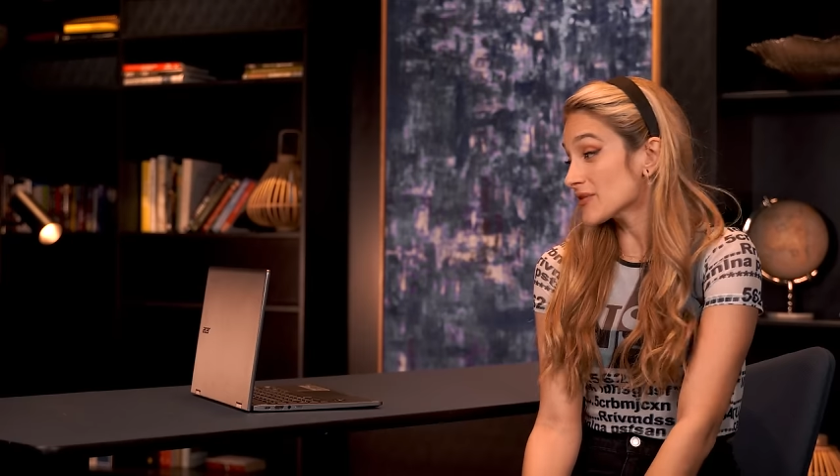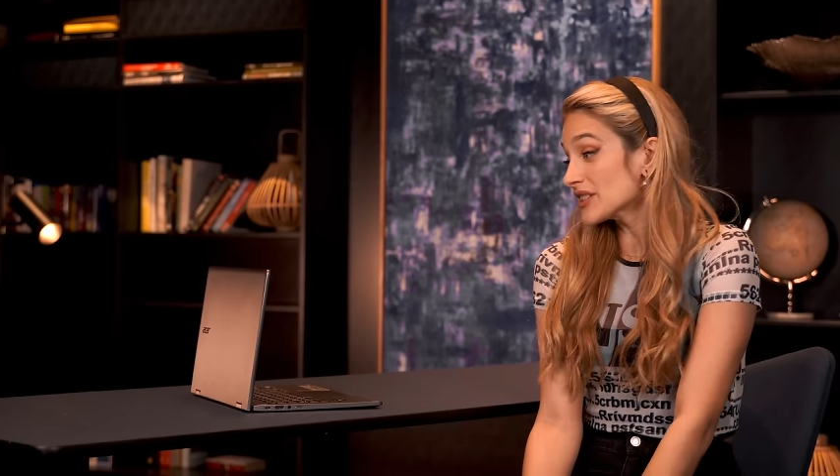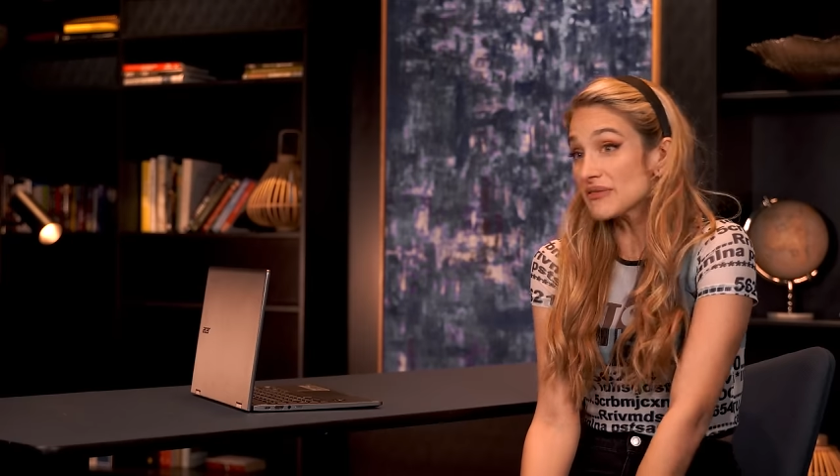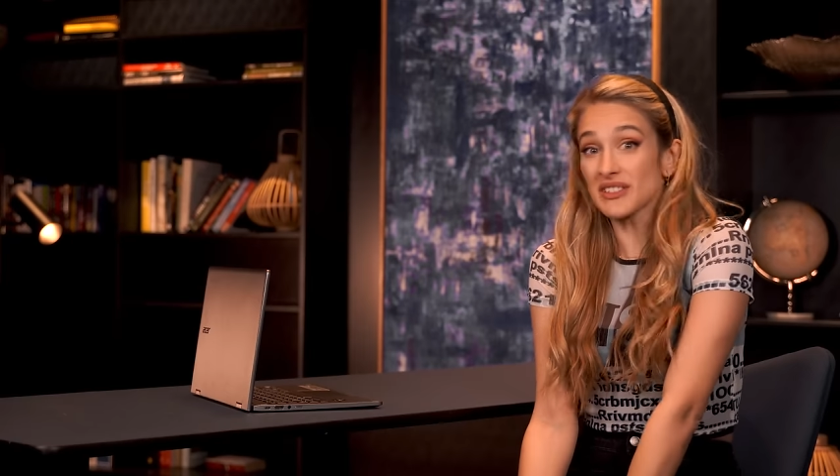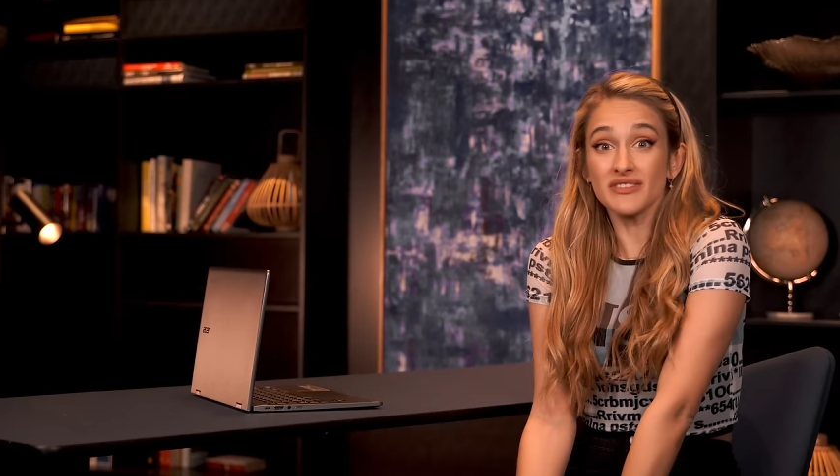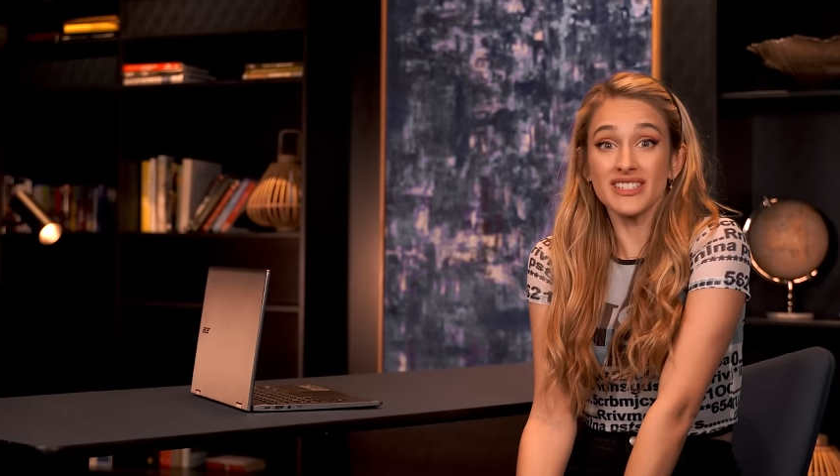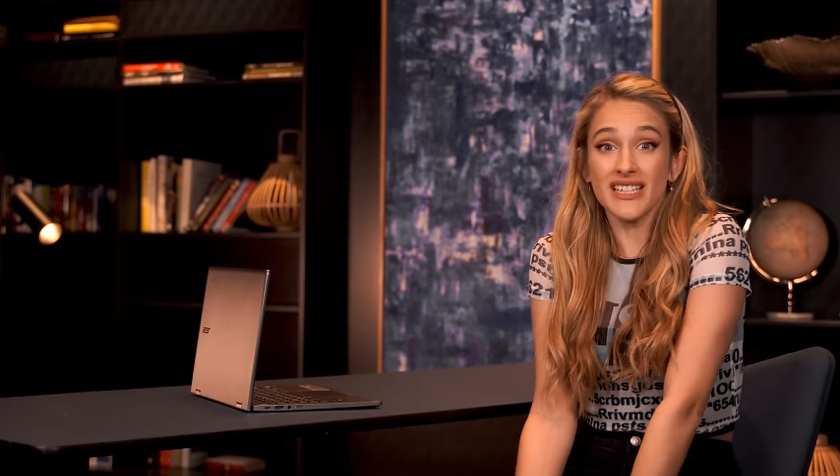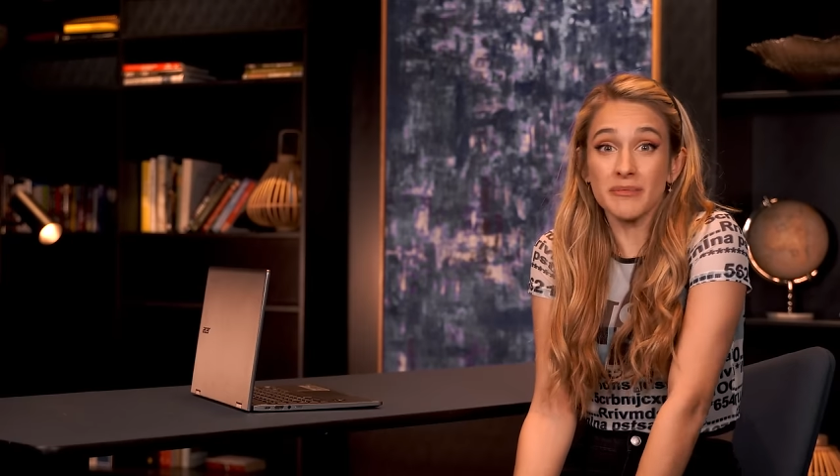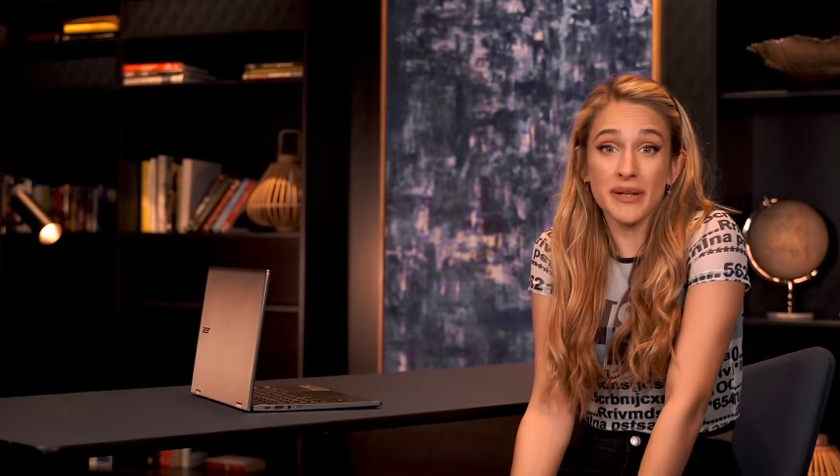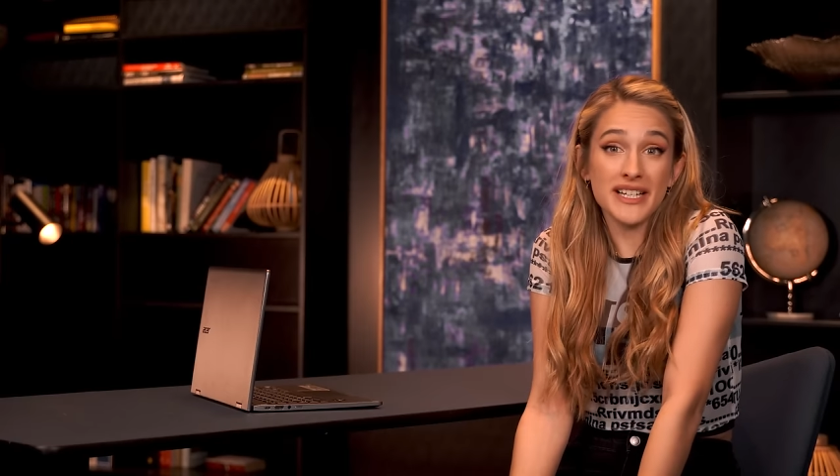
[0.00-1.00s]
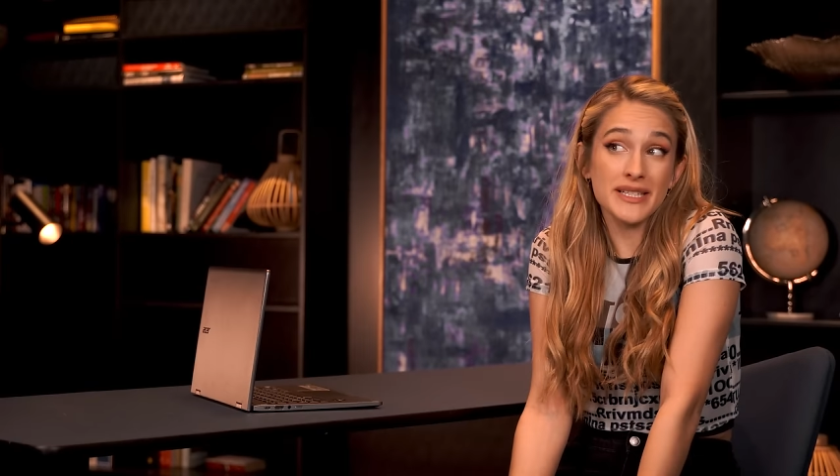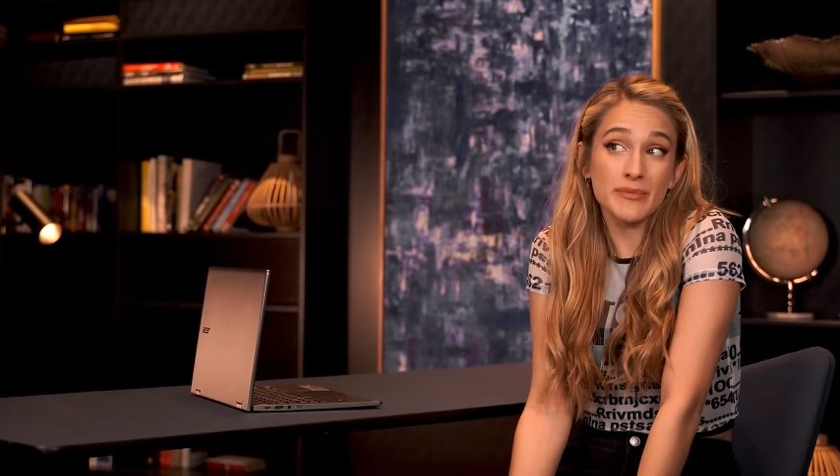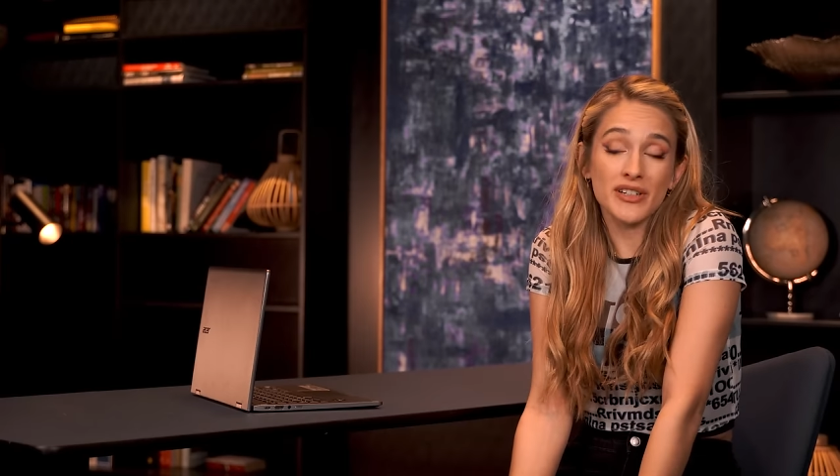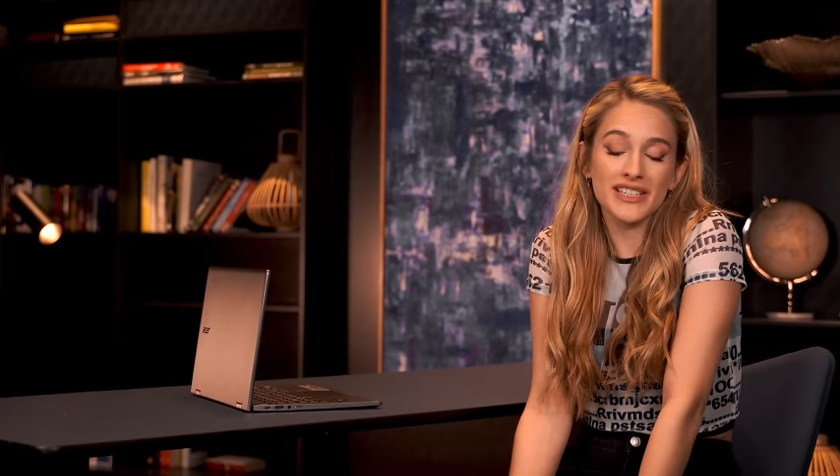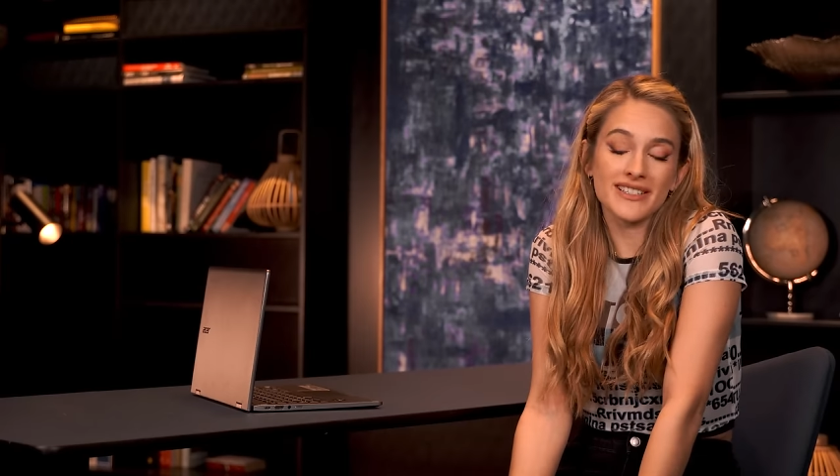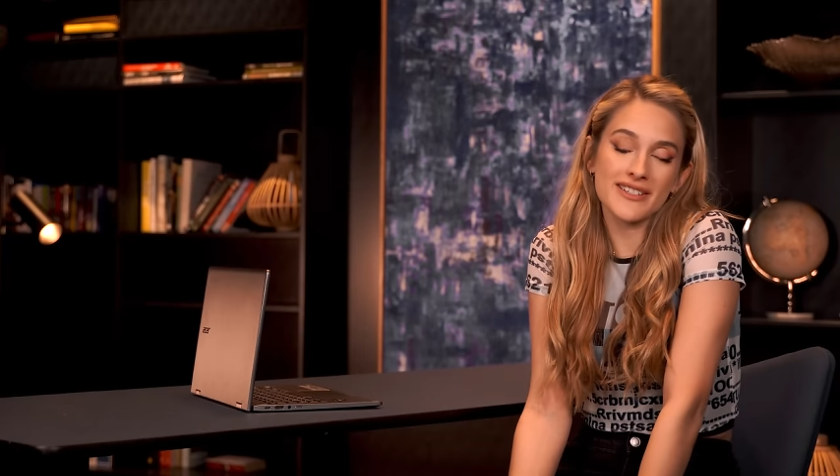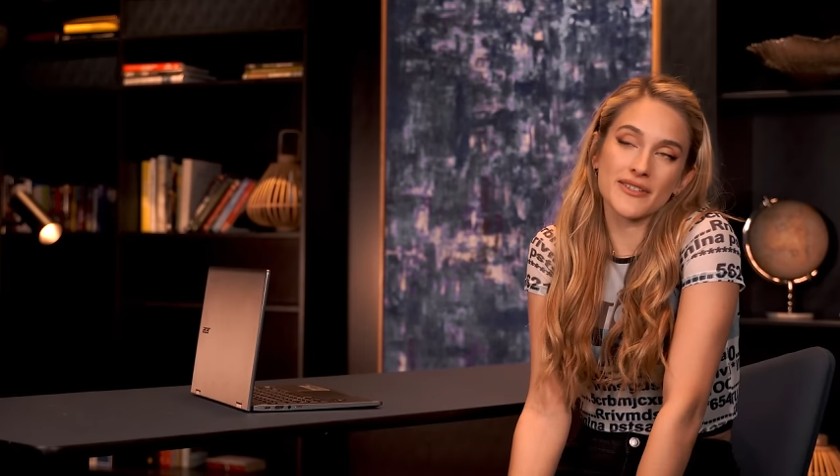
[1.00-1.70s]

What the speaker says: It's really vivid and plenty bright,